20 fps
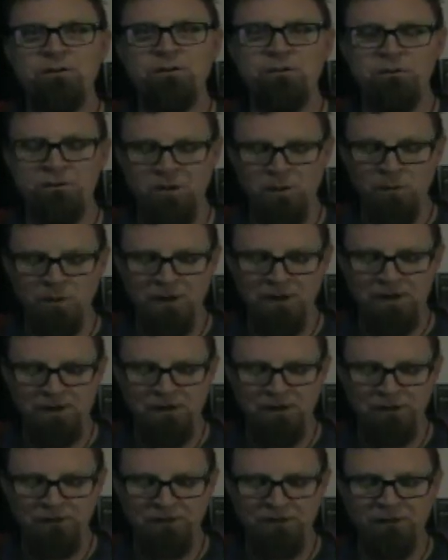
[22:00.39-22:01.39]
see what he
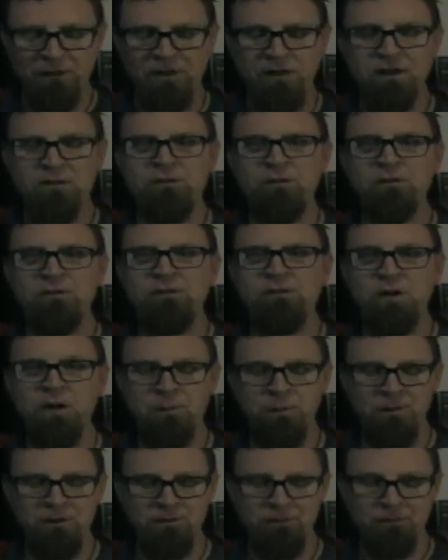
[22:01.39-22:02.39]
does in the next
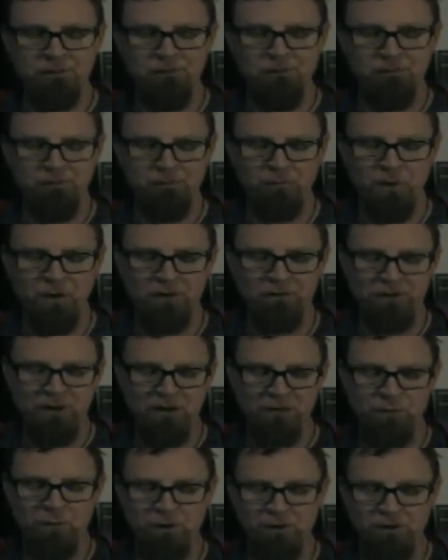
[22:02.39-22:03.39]
installment of
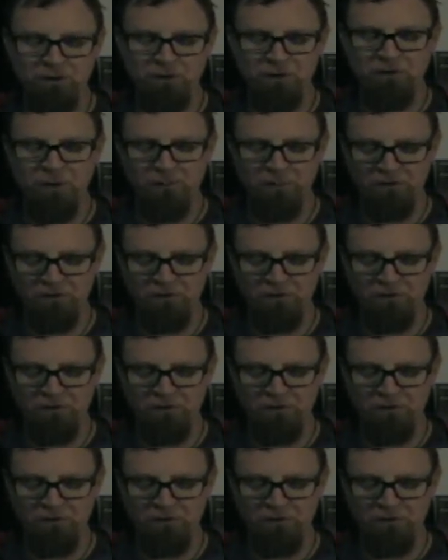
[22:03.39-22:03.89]
Wasatch Wonders number